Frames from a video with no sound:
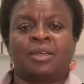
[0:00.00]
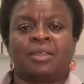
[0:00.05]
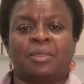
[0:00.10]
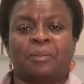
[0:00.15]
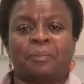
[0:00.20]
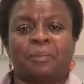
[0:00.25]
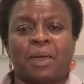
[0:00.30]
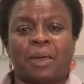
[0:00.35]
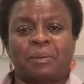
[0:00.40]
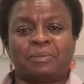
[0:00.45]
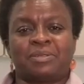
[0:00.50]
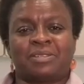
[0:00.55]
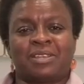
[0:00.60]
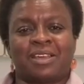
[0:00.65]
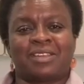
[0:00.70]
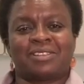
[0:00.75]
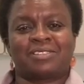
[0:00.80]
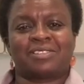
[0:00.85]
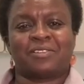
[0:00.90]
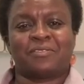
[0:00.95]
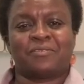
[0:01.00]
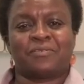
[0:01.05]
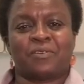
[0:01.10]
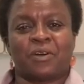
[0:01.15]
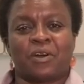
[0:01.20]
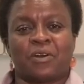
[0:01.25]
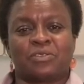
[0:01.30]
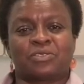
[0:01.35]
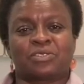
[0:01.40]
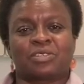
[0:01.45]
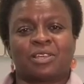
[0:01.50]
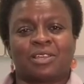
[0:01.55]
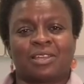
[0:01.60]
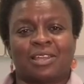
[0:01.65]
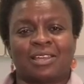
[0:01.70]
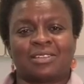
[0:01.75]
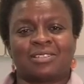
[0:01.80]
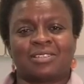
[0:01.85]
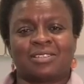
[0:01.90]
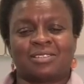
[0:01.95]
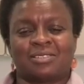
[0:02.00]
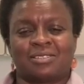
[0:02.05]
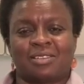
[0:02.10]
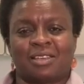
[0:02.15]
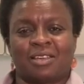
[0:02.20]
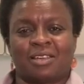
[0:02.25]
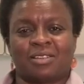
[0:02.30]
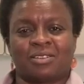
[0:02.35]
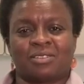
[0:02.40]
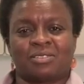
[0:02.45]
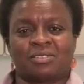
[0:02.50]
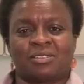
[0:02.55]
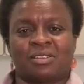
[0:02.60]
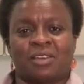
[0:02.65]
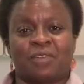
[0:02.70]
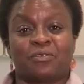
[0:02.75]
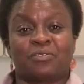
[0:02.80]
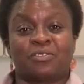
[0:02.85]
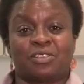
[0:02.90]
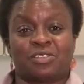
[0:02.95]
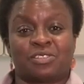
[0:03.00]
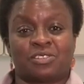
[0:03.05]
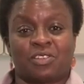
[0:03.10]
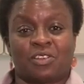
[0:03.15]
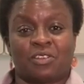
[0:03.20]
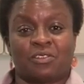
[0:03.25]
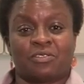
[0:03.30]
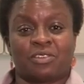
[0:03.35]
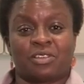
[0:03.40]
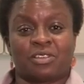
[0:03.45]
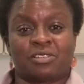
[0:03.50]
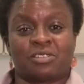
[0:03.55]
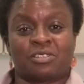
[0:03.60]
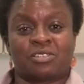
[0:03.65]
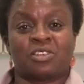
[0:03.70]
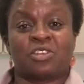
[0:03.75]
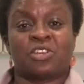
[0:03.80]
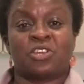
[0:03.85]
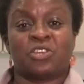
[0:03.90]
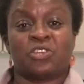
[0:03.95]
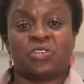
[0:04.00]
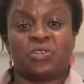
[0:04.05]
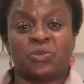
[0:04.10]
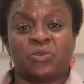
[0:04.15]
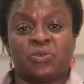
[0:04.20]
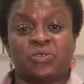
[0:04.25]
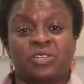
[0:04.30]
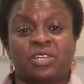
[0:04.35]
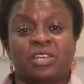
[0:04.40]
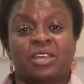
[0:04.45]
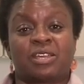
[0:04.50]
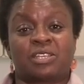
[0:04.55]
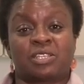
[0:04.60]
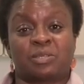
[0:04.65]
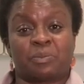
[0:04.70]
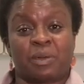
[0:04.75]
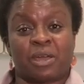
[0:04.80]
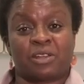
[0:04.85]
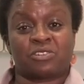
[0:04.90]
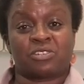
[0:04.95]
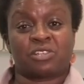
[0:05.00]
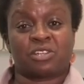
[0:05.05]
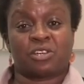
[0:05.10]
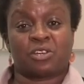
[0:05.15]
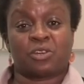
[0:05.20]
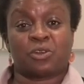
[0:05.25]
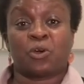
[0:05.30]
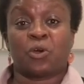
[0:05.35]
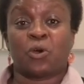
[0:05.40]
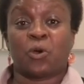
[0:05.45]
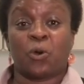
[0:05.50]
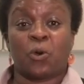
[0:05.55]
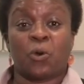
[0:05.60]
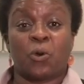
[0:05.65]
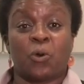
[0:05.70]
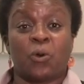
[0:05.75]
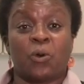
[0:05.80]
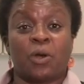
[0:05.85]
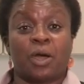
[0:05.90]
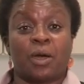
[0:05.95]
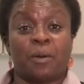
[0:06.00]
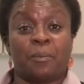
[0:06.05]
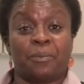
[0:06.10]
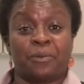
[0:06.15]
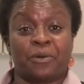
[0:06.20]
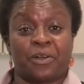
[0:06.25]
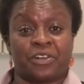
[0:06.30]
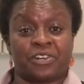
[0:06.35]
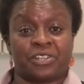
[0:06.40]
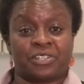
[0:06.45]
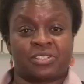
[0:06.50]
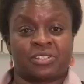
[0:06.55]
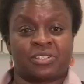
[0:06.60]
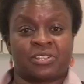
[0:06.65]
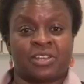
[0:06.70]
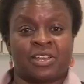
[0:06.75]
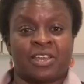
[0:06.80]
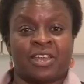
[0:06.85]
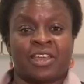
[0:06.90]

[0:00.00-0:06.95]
The Pap test involves collecting cells of the cervix using a spatula or a brush.